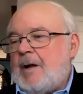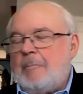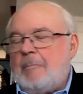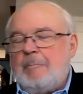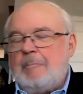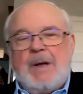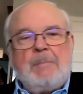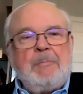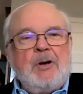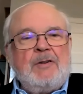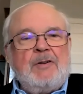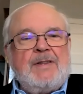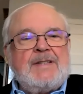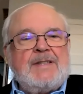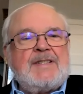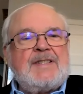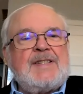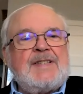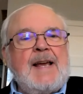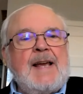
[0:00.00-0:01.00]
member of the
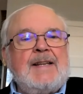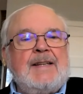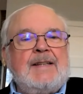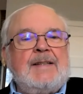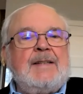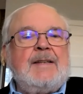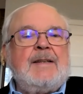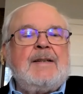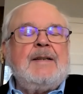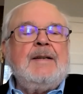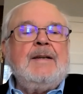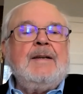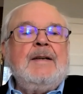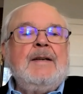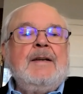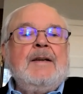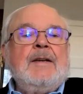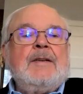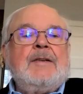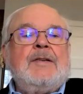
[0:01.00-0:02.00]
Senate
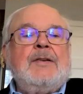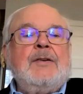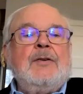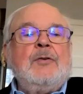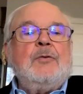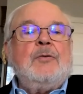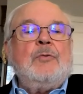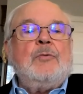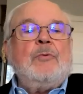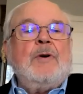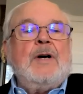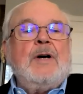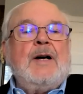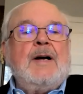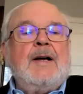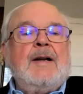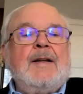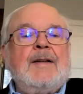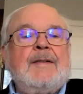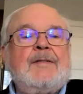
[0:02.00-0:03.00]

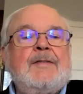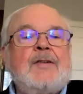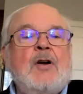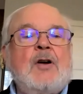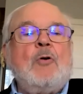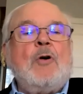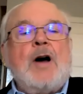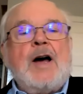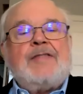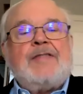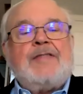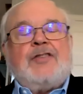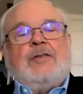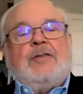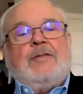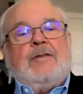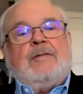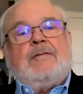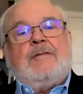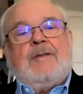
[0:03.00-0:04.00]
to
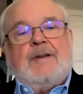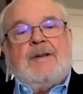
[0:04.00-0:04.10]
co-author